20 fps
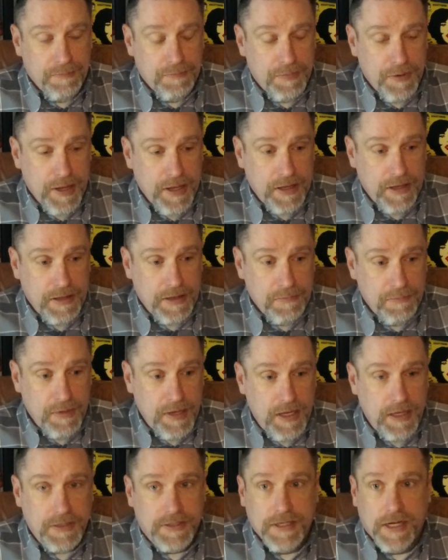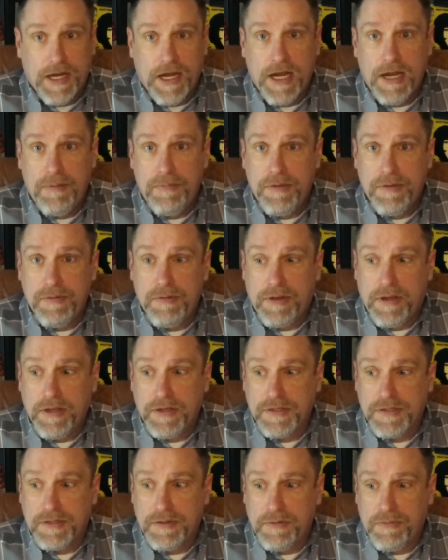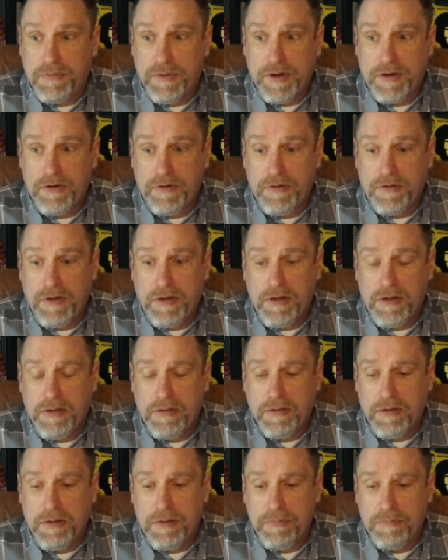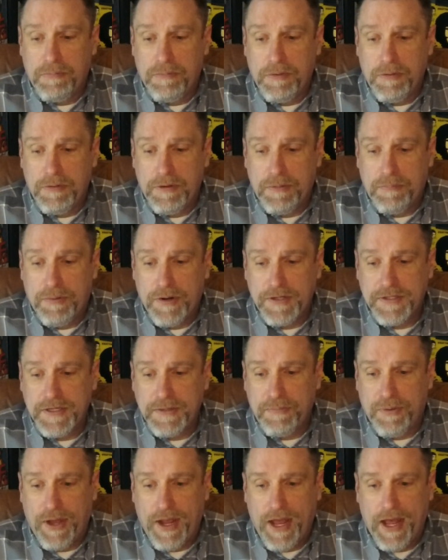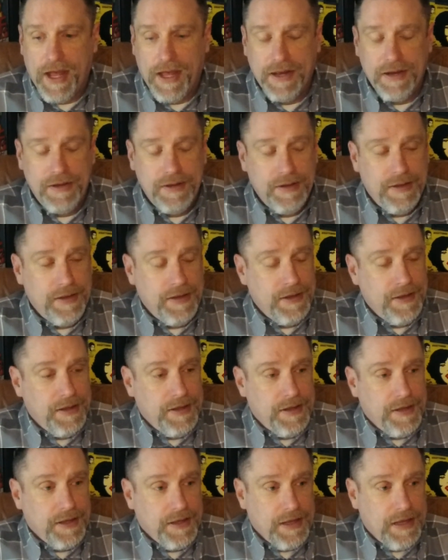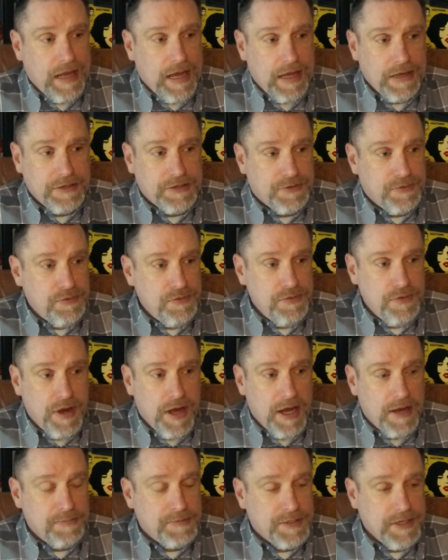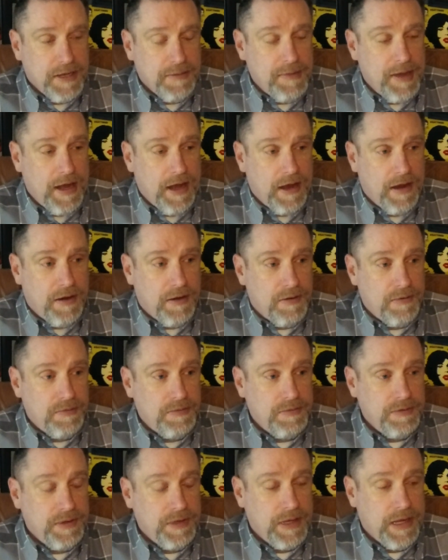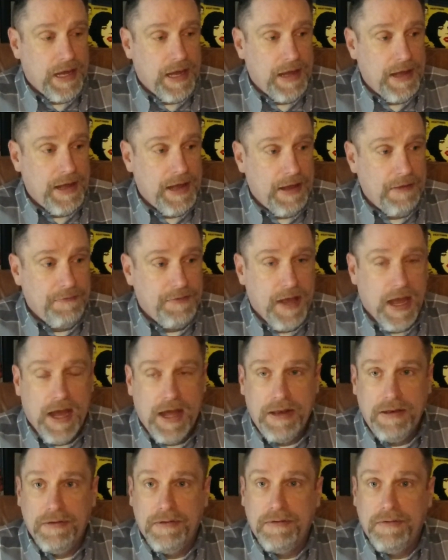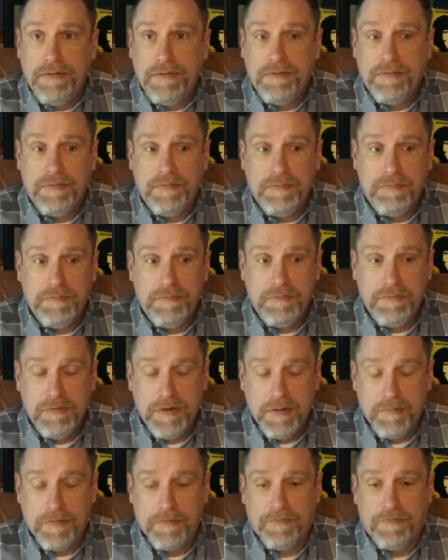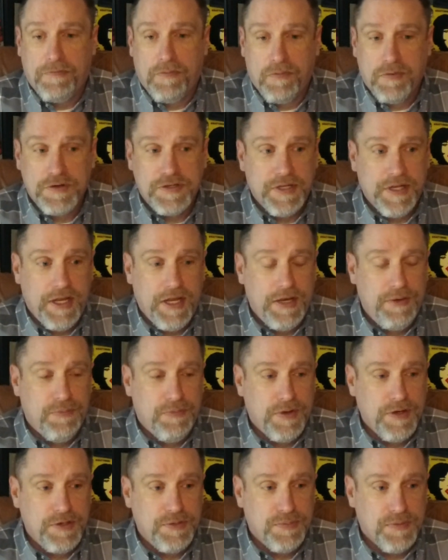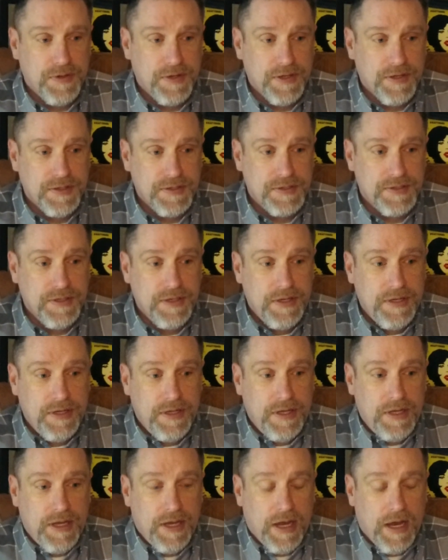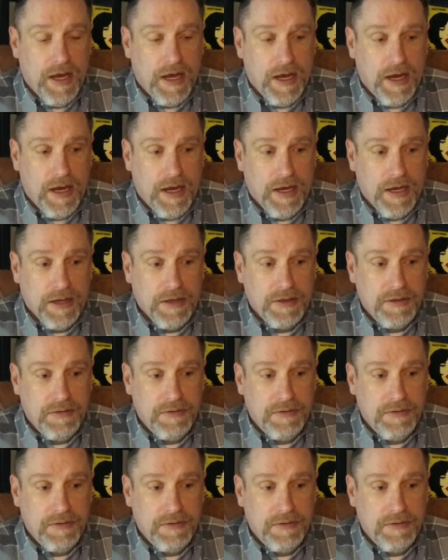But in the meantime, because the record, uh, uh the pressing plant got screwed up somehow, I've gotten number 14, which was uh,